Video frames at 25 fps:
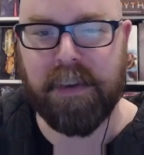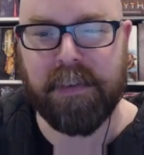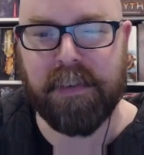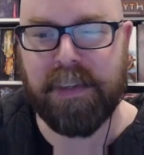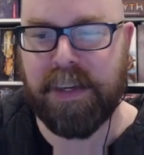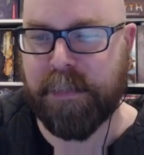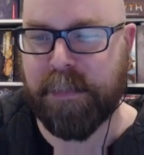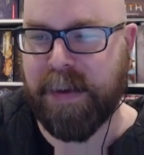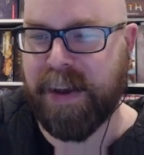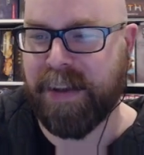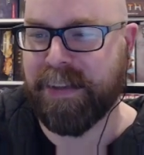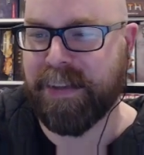
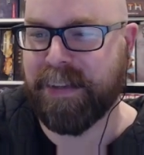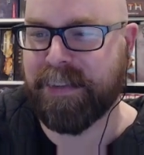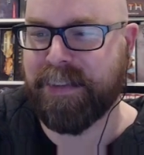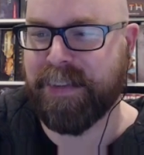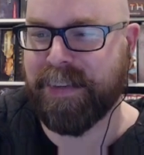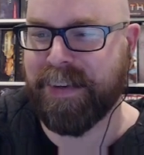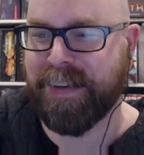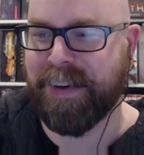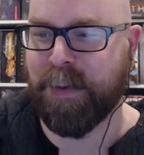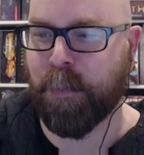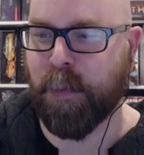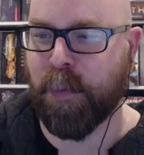command
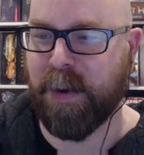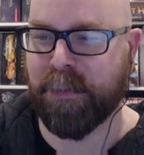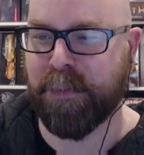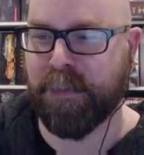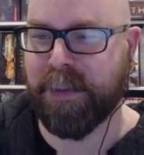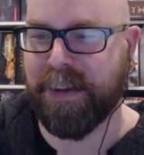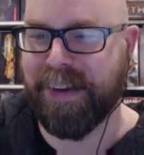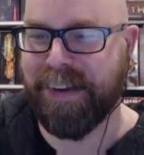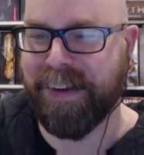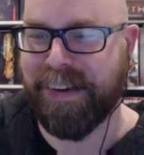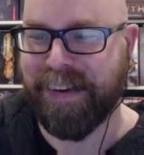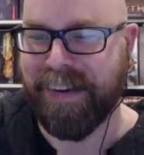that one of
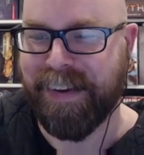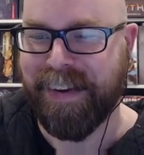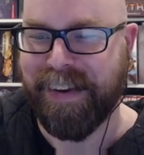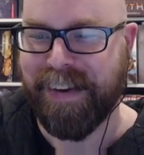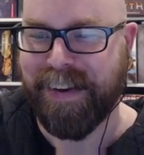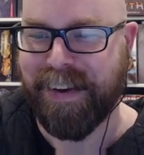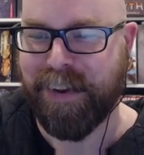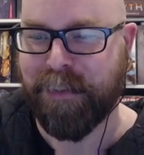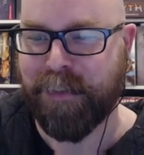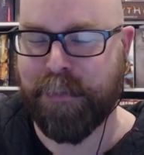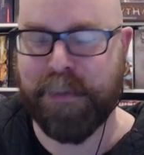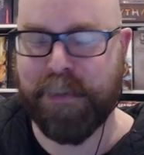the
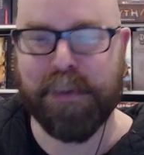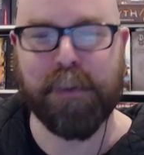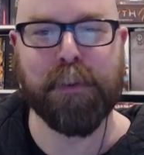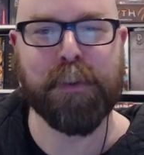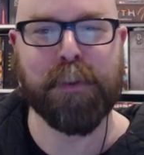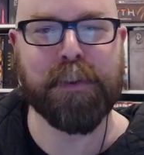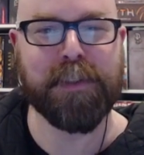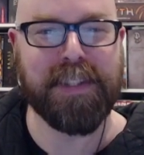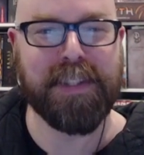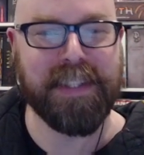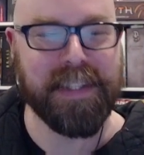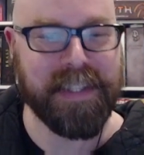
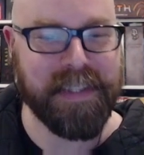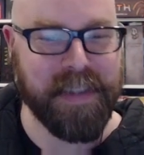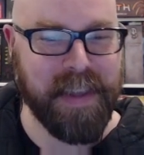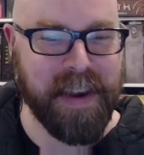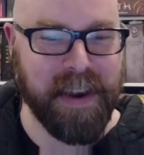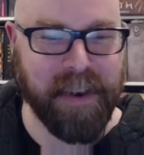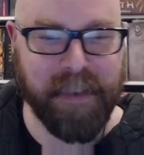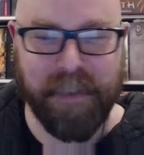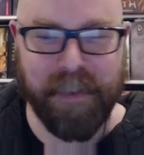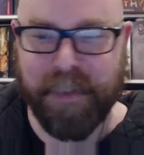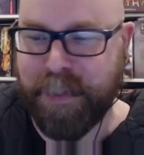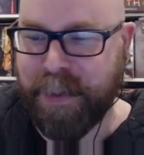viewers did
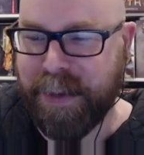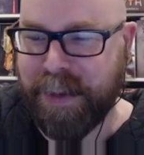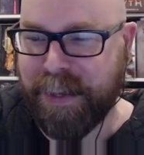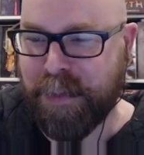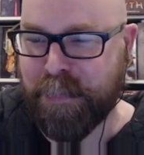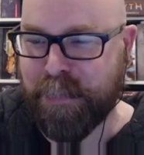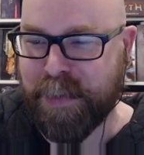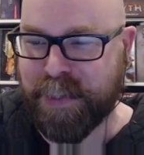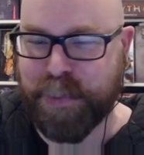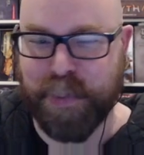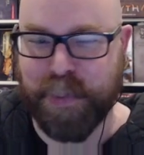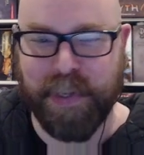there. Thank
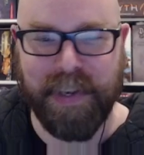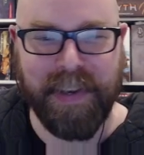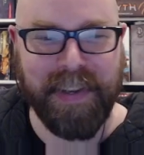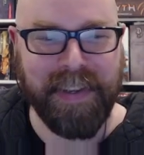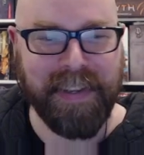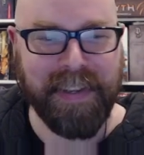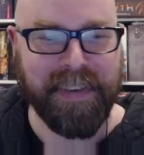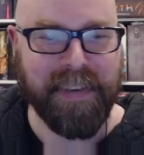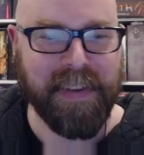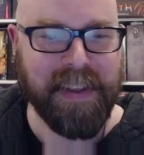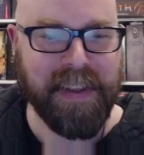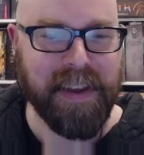you,
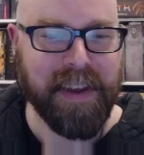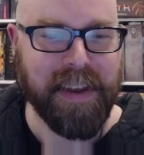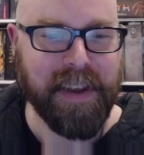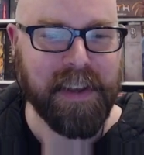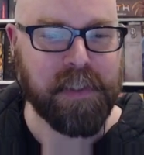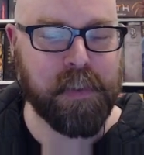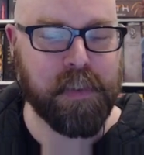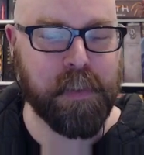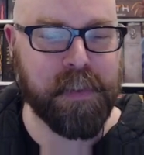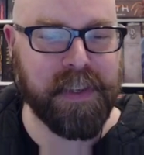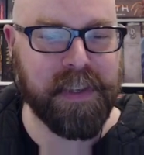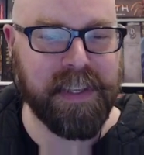Madral.
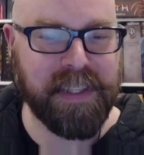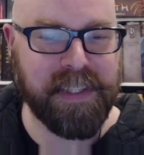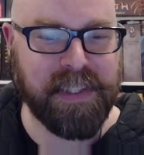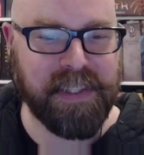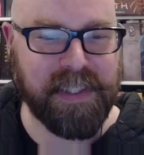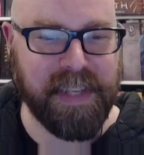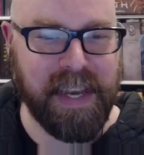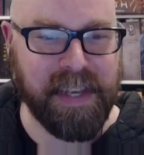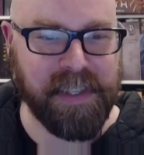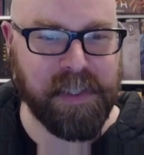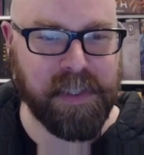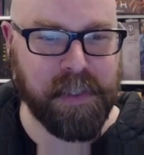So
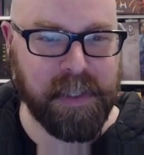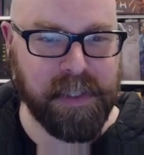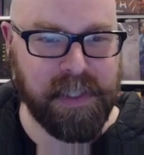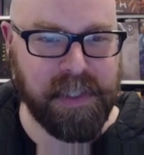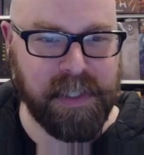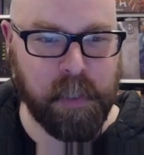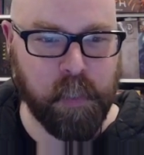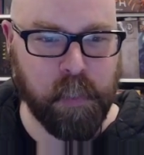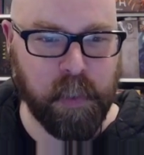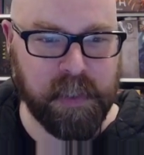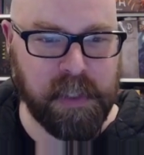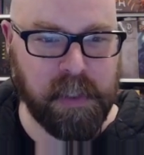this, as you can
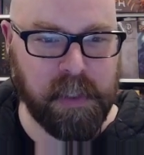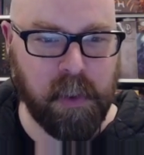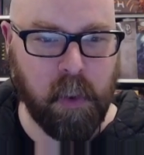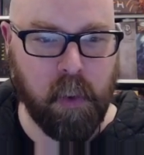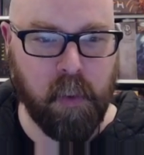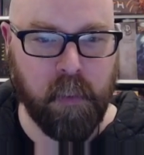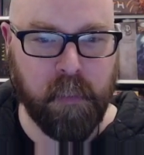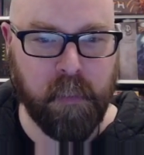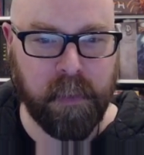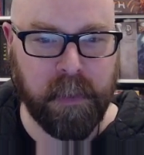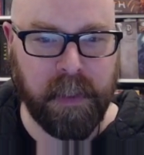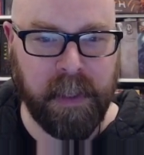see, was an
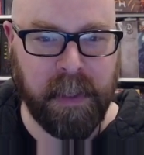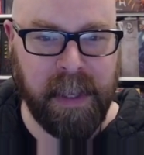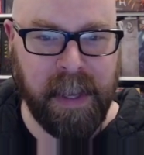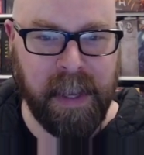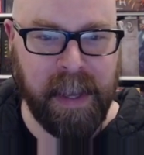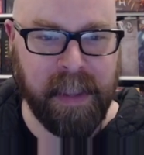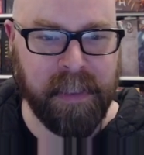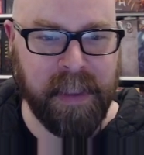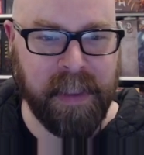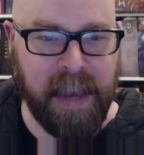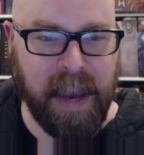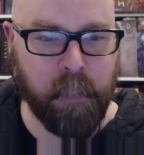overlay,
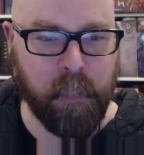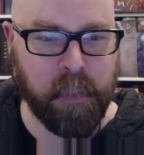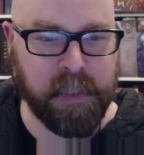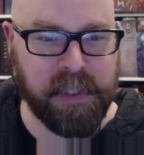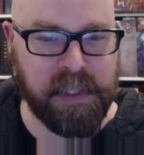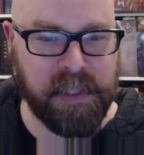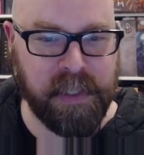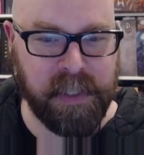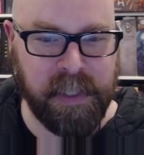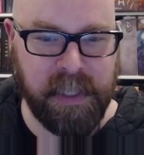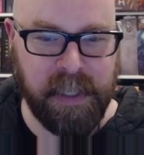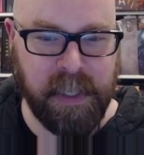and that
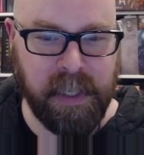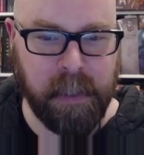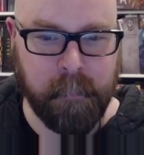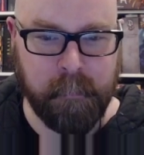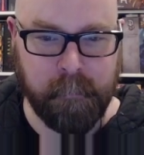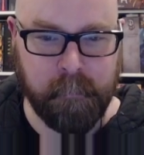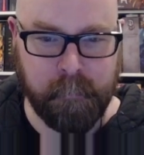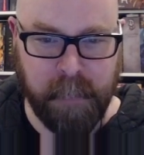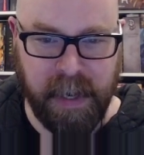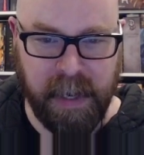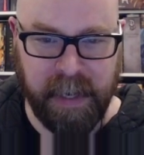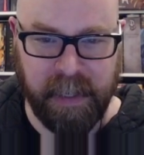was the
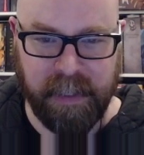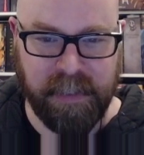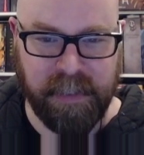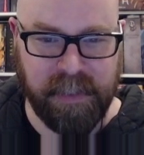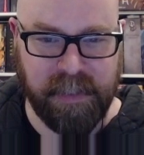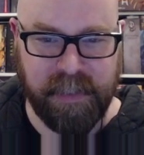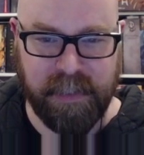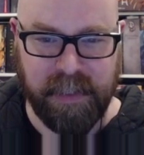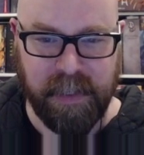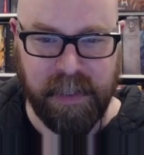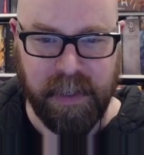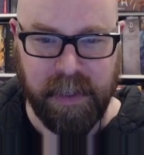
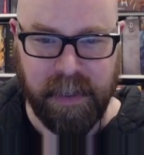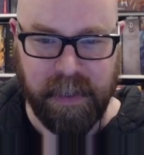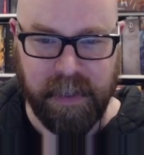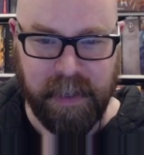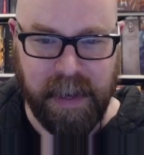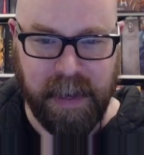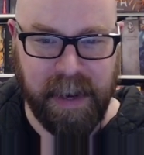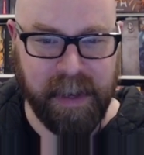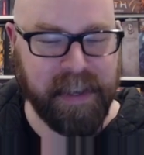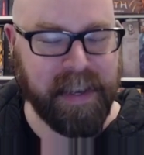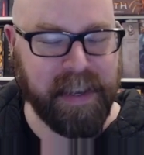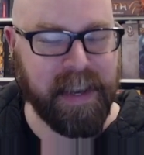Mike's
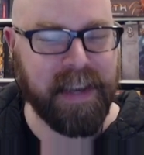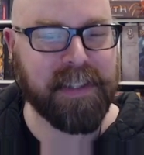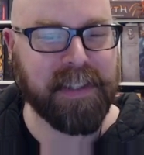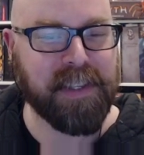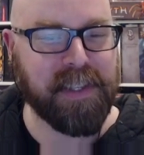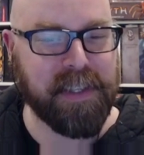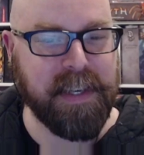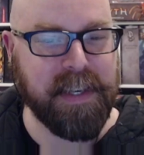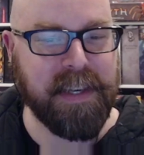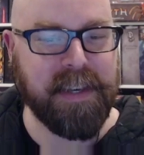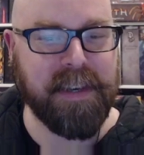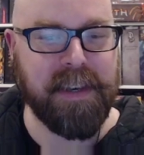I Can't
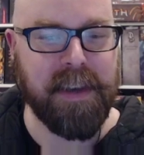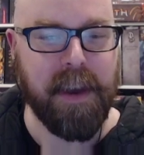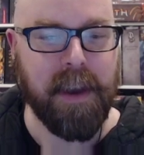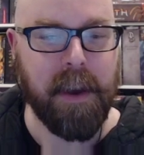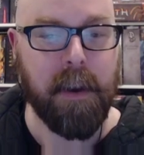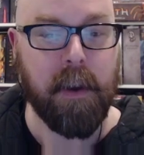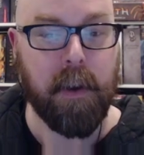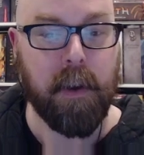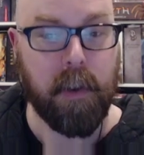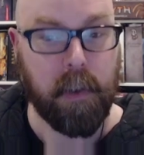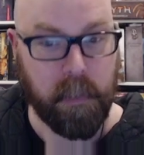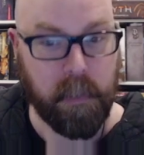See
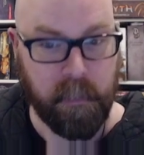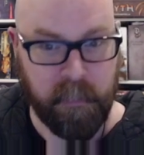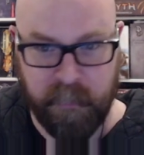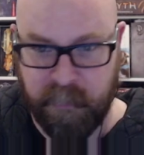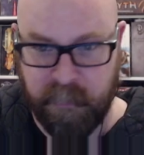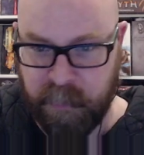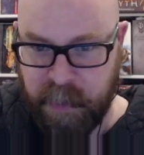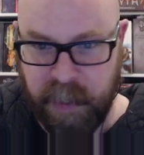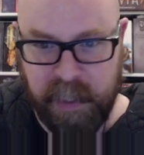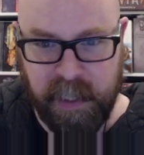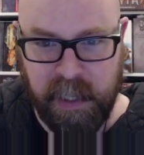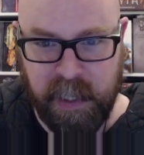
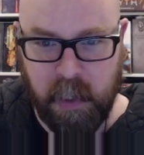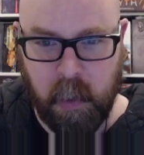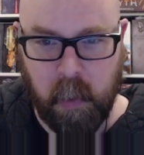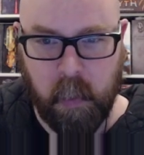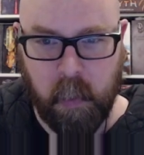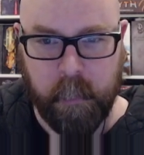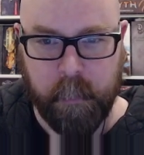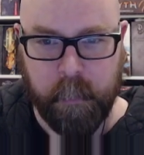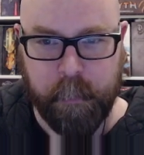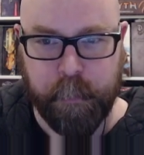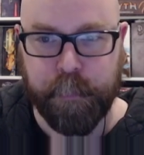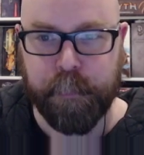
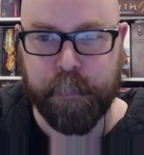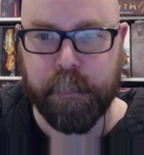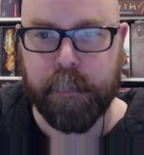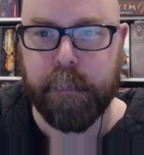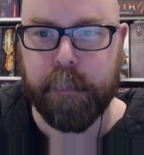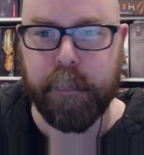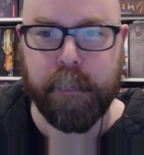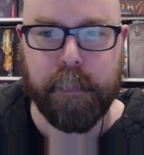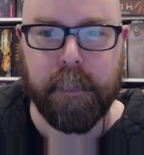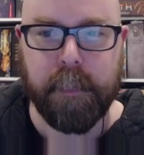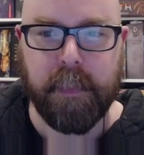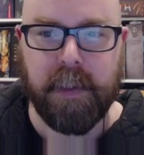video.
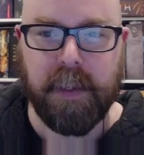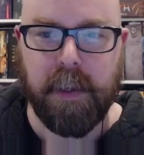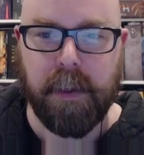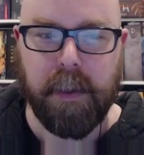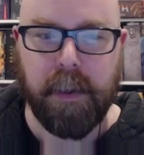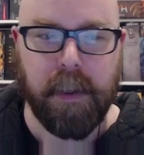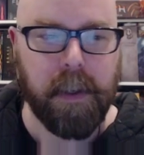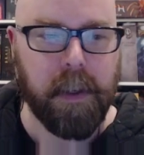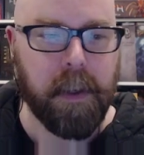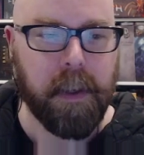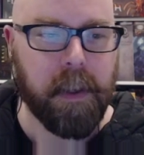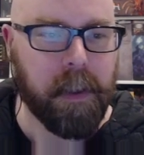
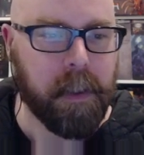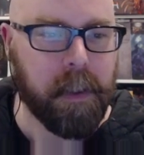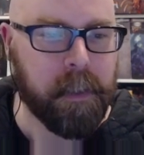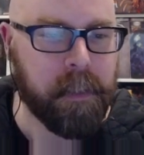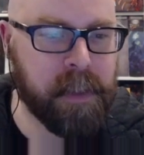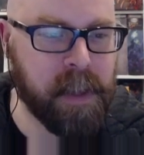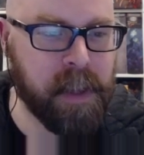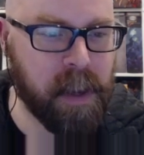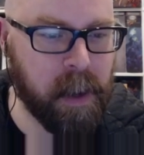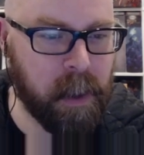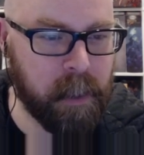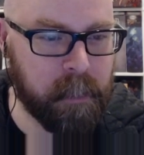
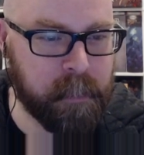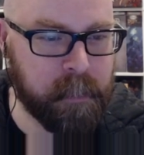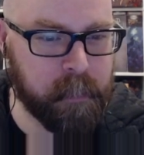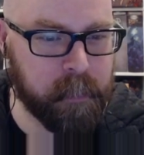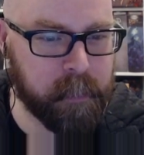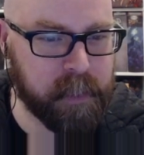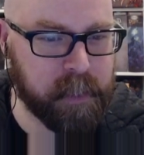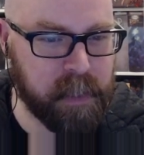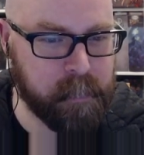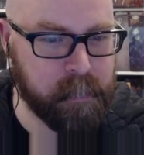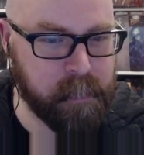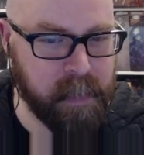The
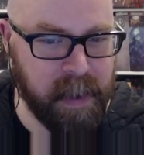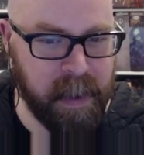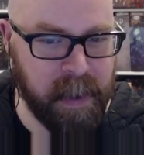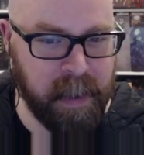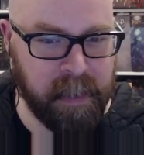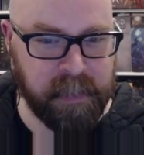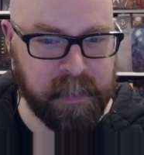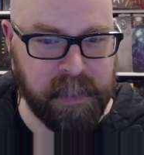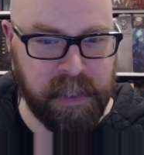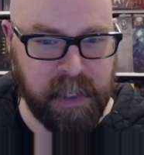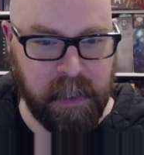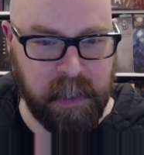other
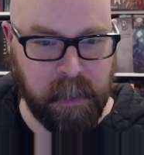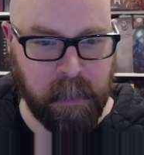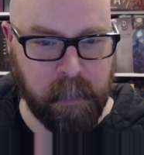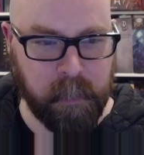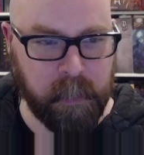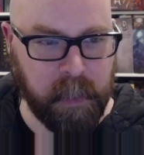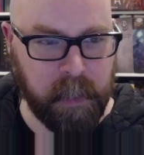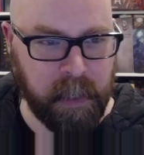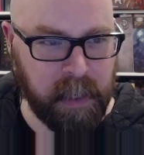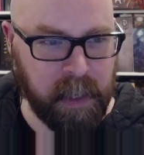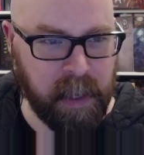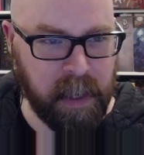commands here
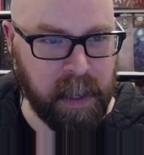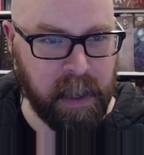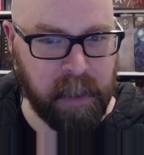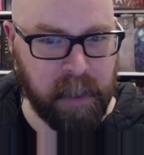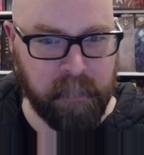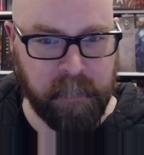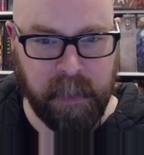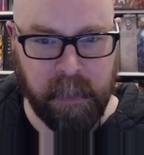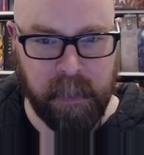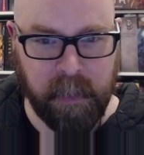that I have here